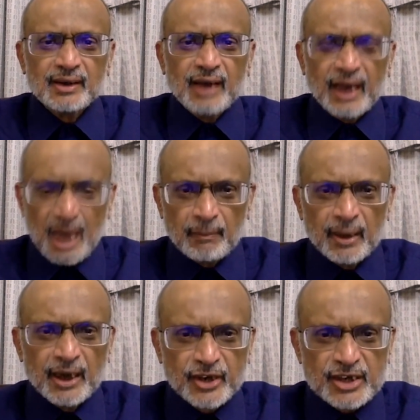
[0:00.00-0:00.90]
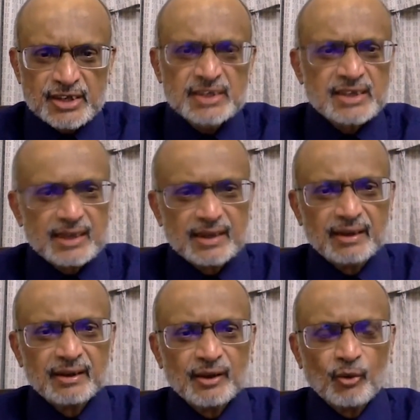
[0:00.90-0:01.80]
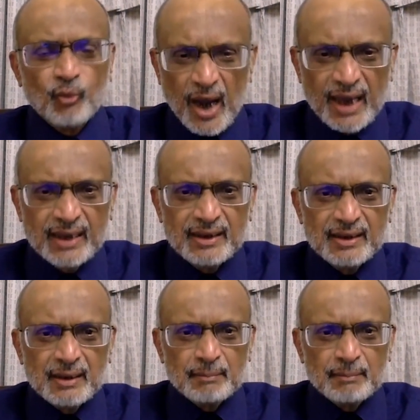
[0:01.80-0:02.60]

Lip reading: And our military succeeded. Why?